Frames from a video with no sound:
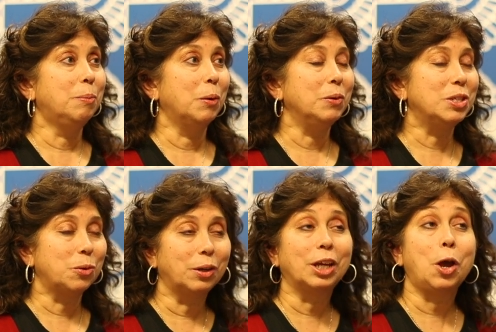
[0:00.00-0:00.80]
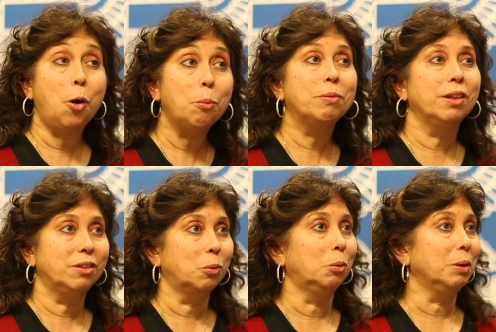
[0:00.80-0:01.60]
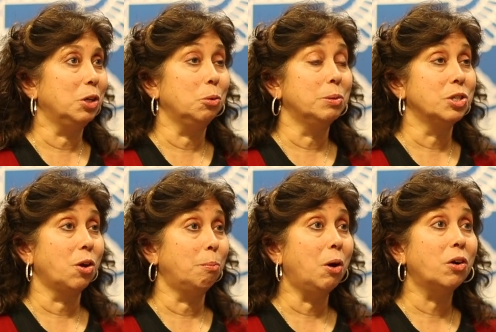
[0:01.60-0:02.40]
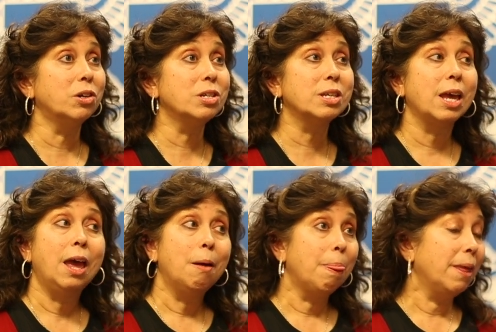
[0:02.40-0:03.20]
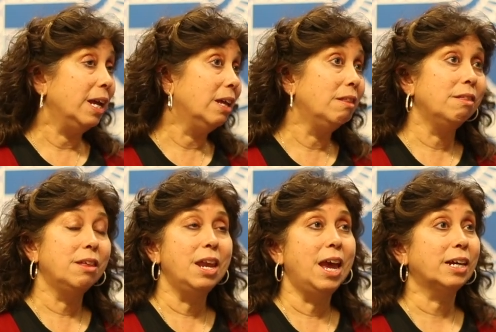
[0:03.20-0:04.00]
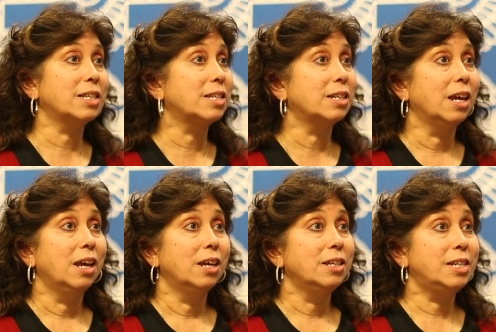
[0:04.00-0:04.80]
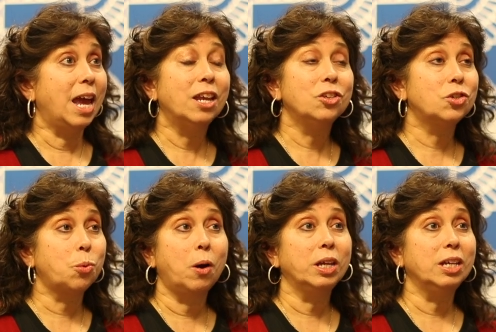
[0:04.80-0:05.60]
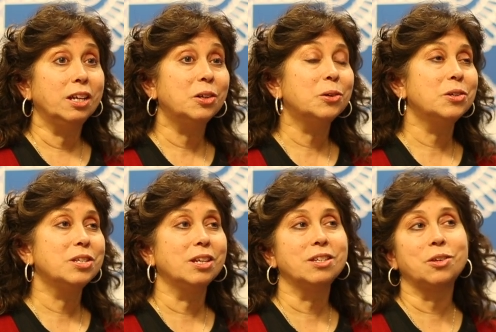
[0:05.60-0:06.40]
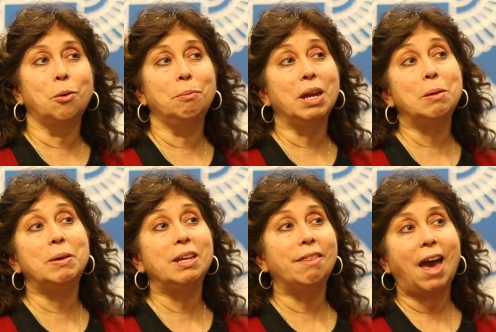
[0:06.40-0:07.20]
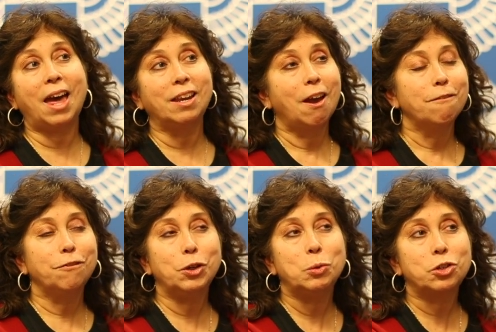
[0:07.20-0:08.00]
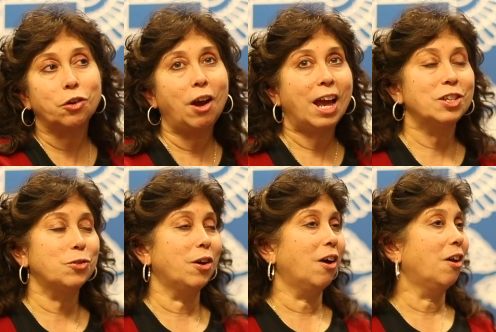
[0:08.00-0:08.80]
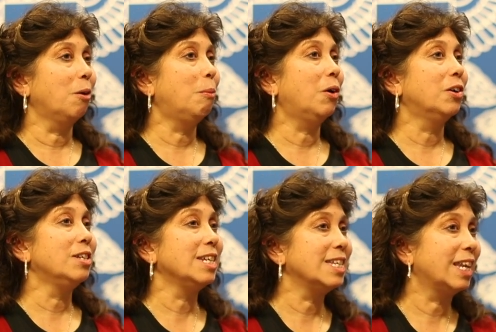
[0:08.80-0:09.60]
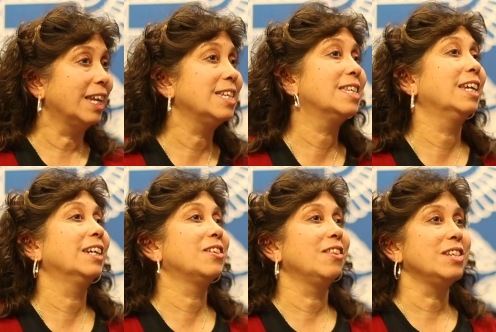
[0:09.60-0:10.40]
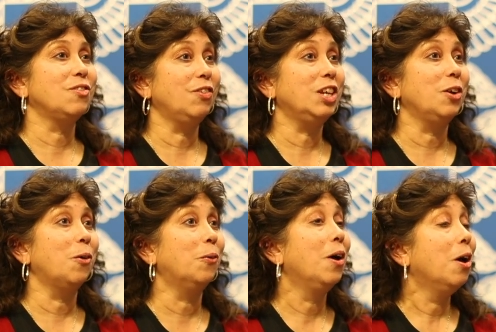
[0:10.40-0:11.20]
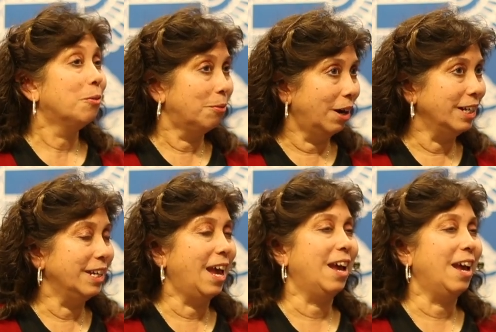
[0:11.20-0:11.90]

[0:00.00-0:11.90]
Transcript: but we certainly hope that there will be humans on Mars in the next 10, 20 years. And so maybe that future astronaut on Mars is listening to this video right